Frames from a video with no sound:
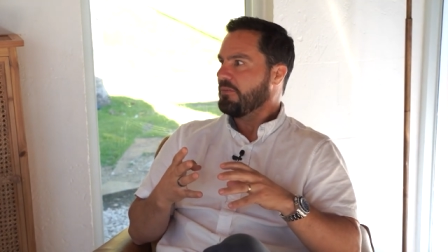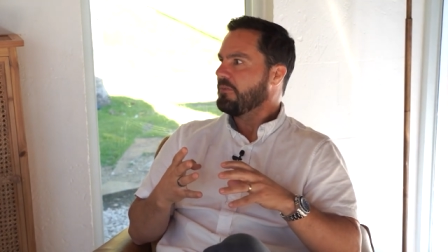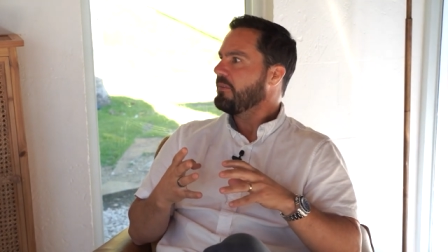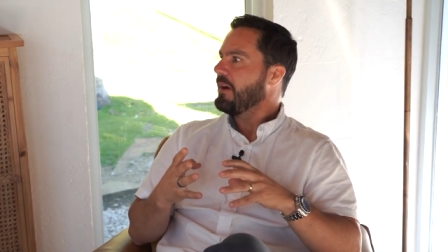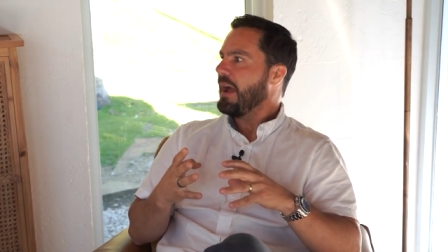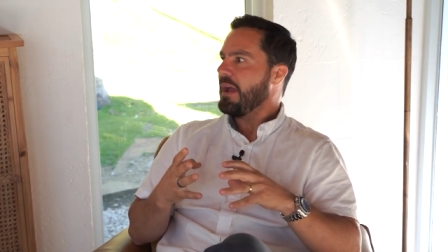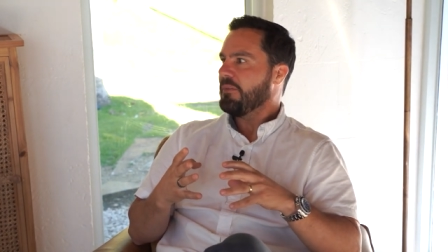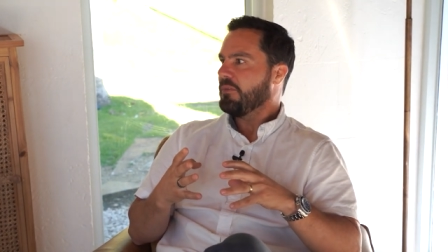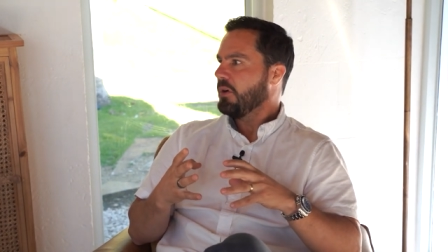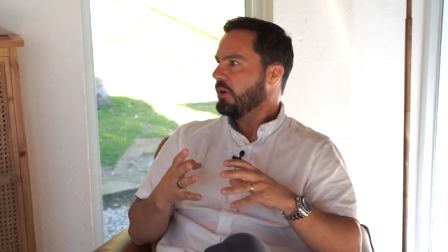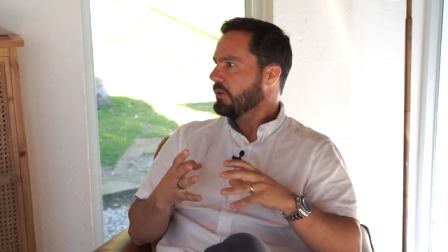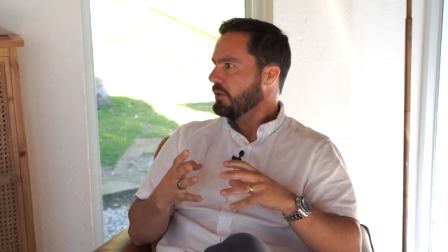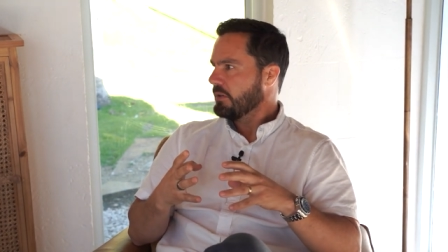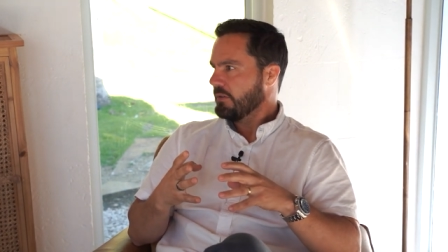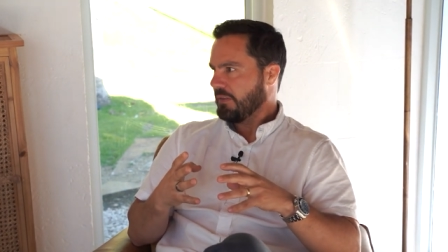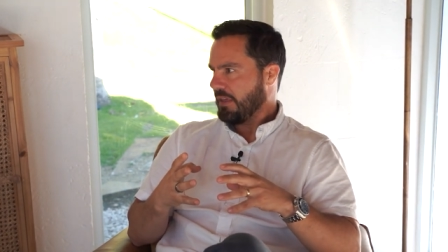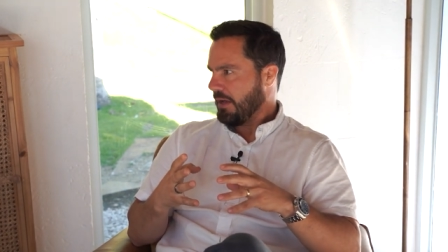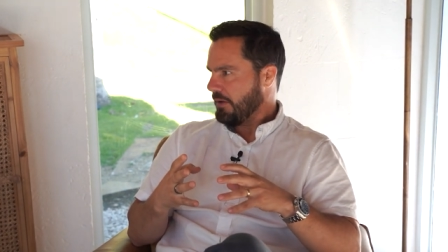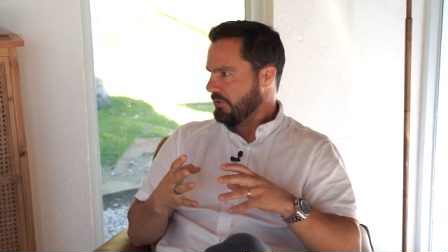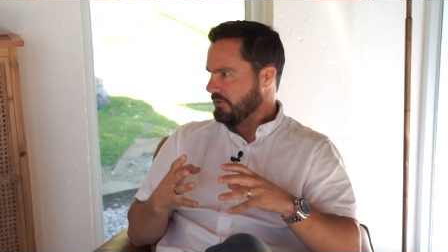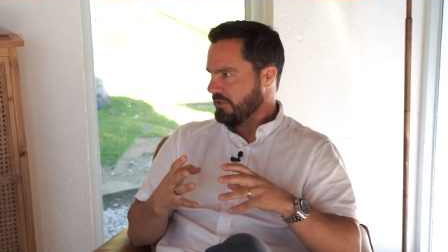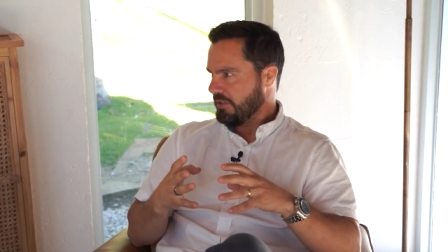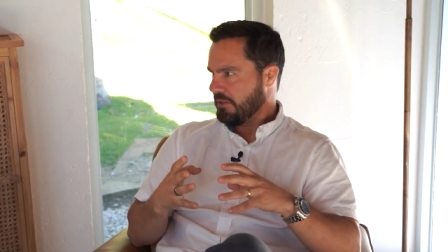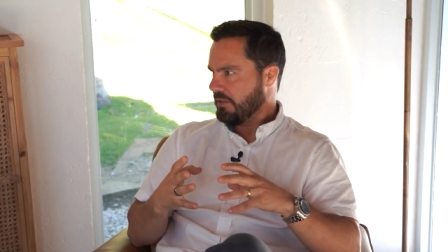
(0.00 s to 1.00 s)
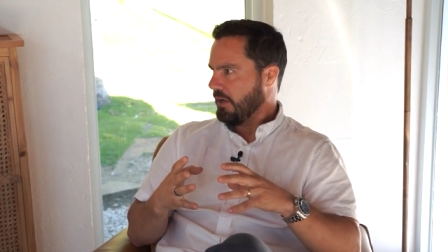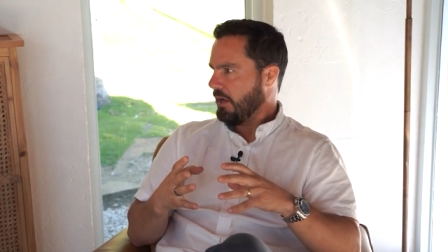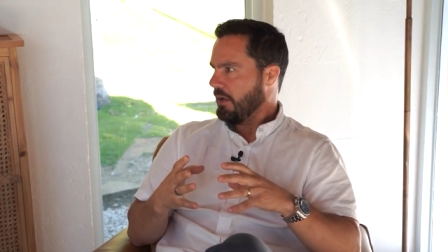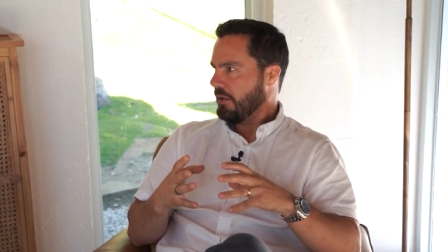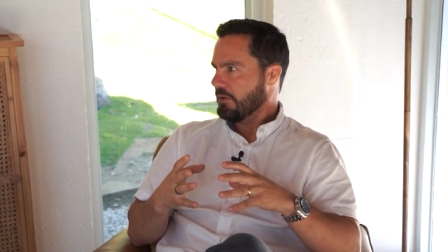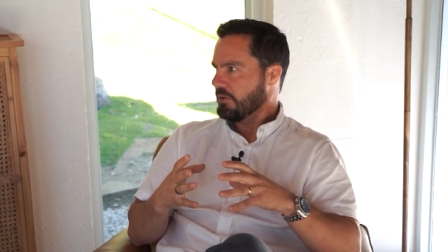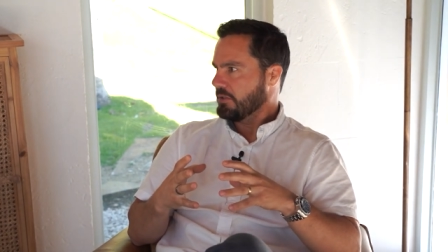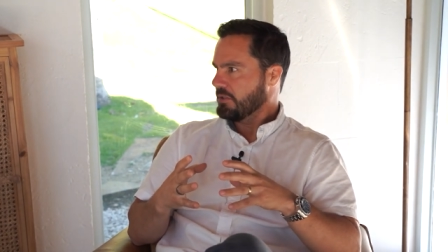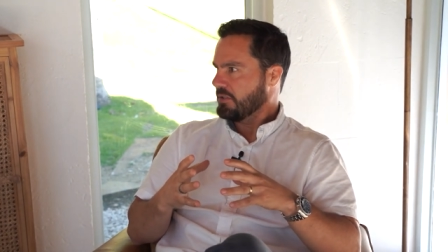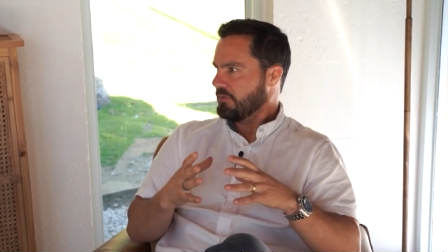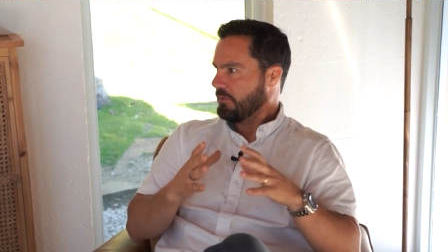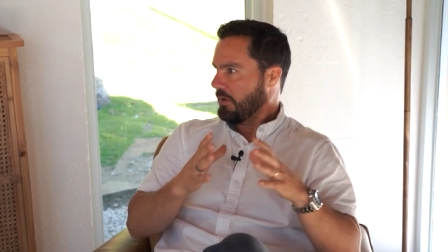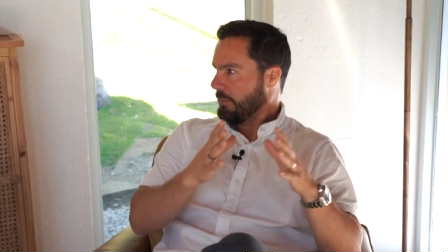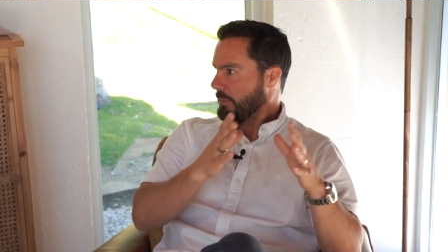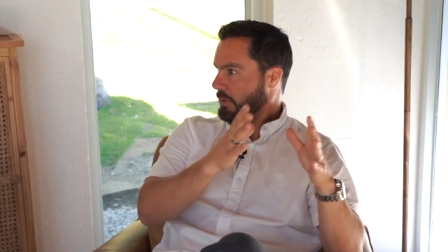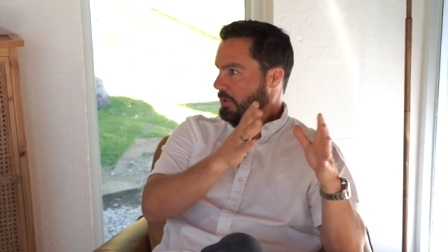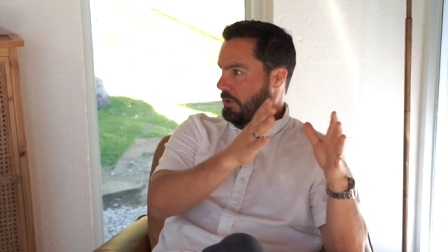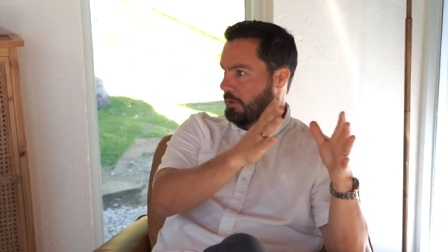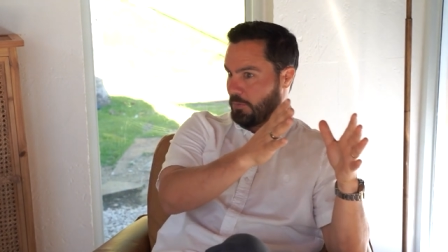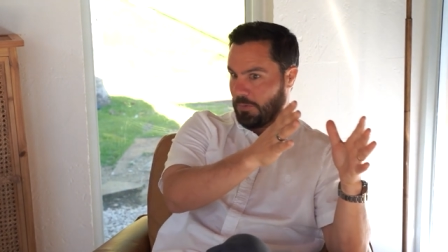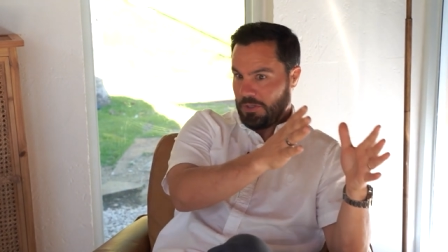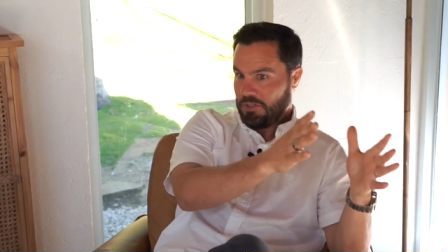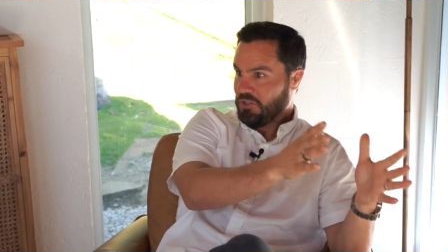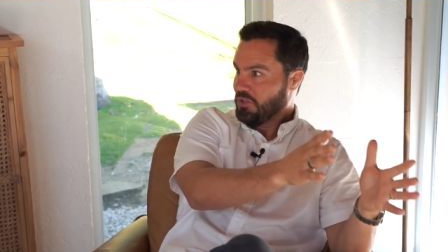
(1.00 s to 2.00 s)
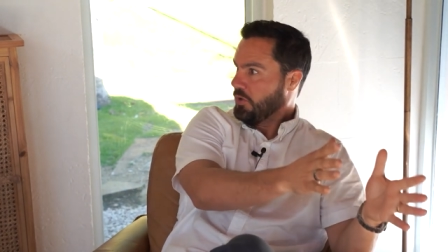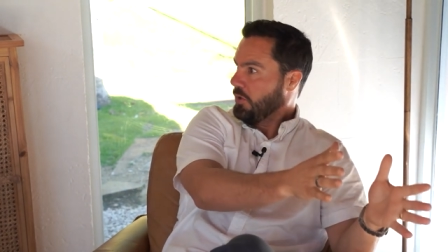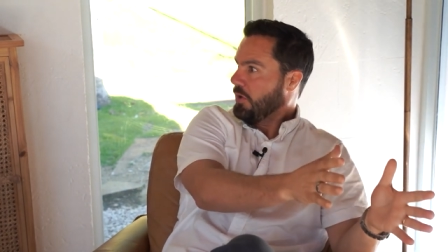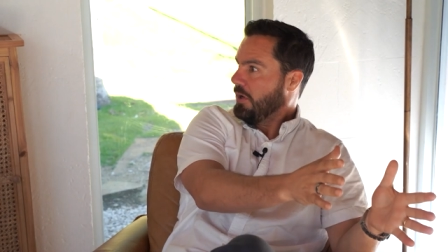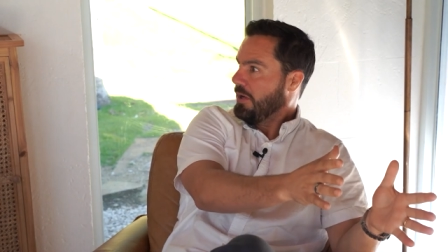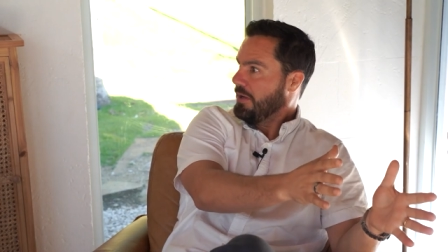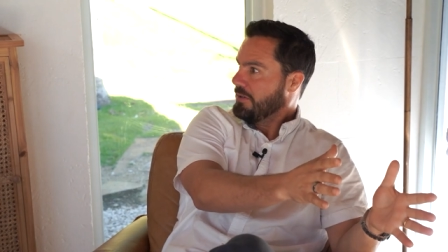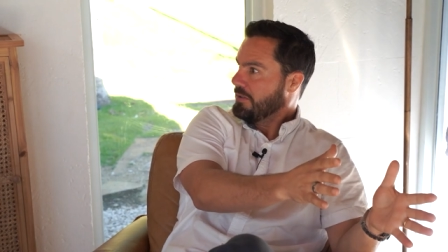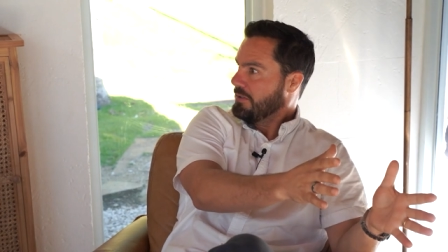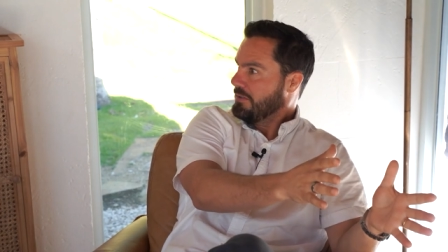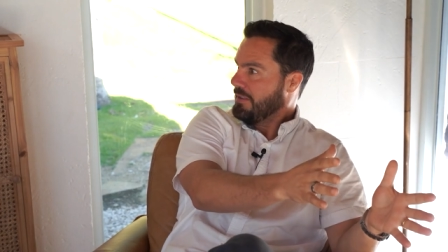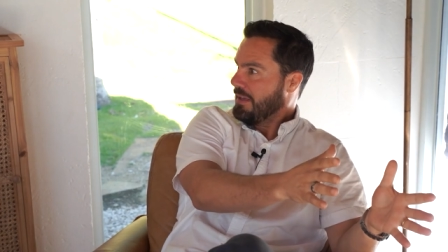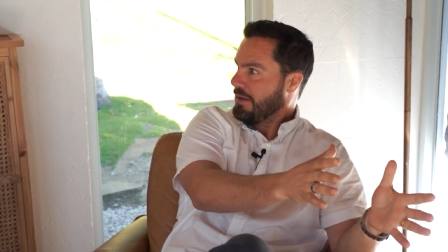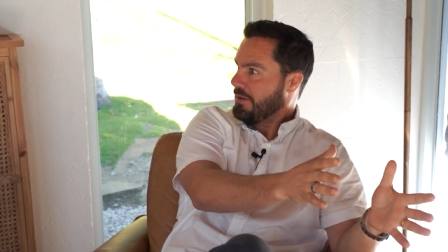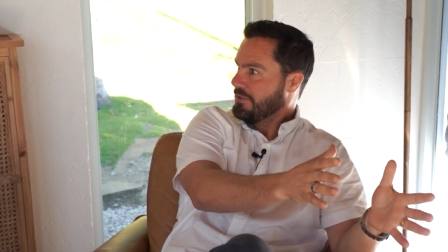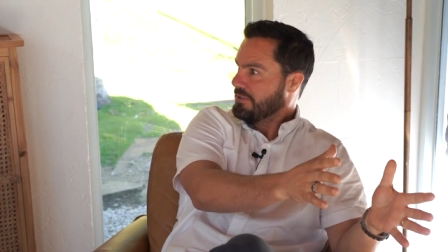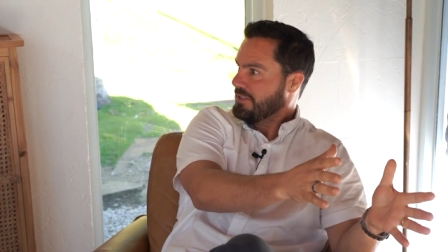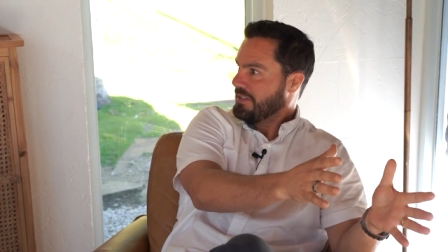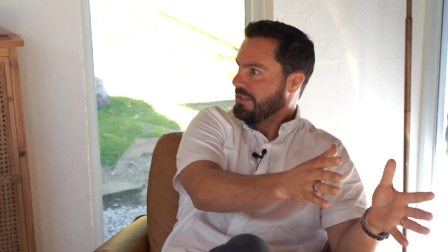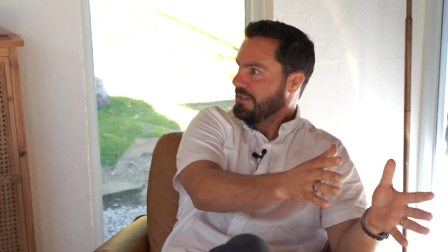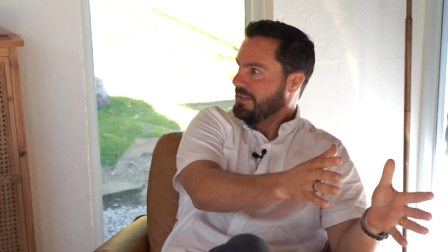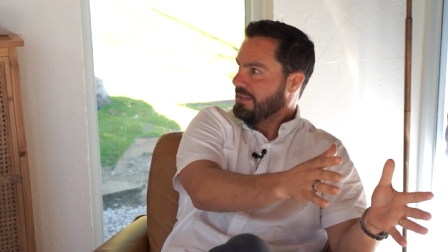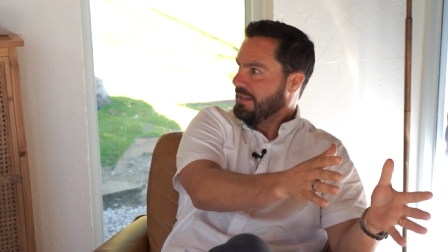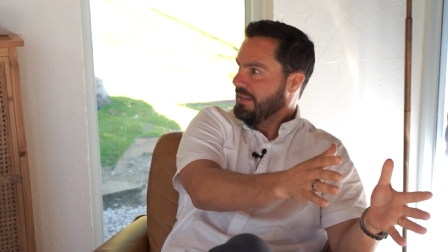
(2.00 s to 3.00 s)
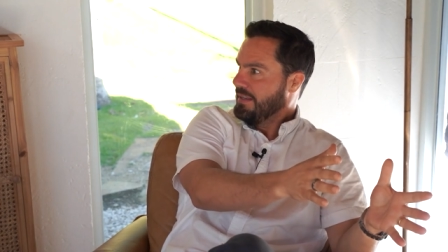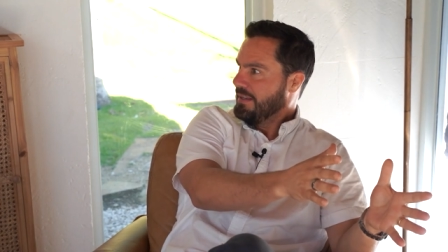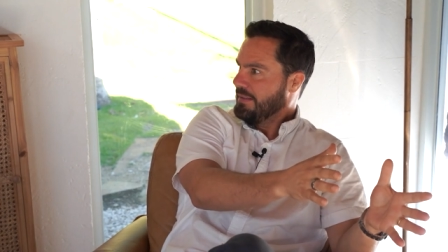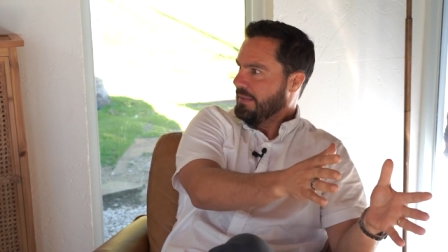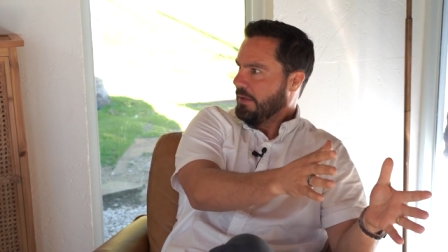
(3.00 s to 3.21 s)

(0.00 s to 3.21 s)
five hundred thousand dollars from her original hundred thousand.